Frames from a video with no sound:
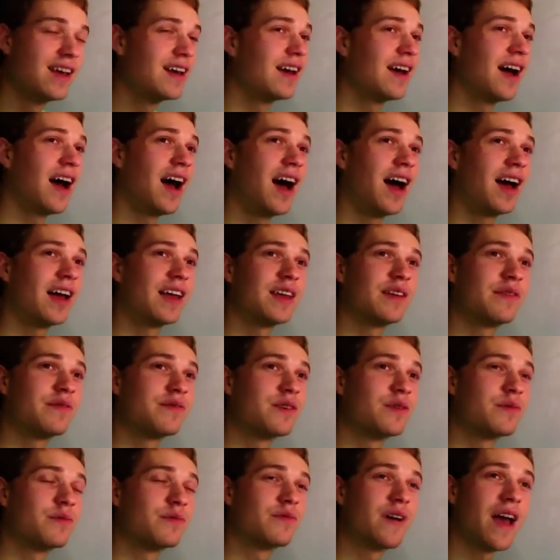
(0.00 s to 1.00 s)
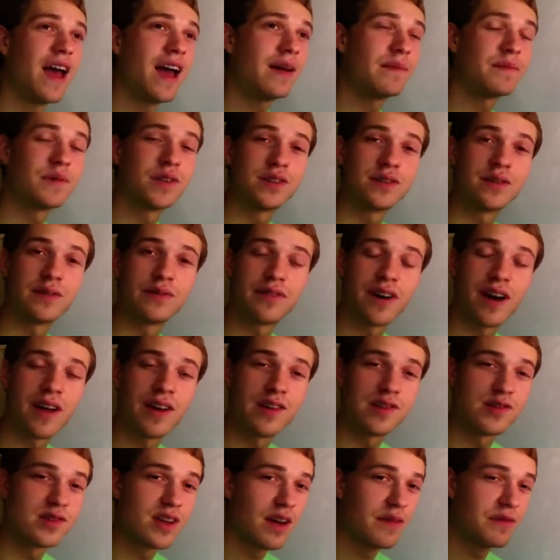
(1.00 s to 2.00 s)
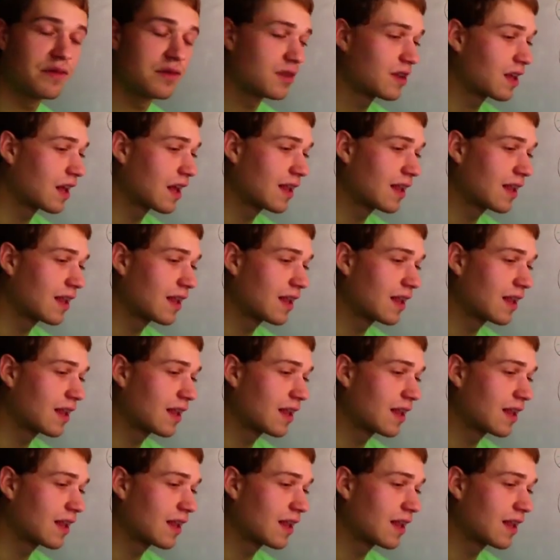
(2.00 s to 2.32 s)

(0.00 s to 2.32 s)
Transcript: if you happen to find yourself in the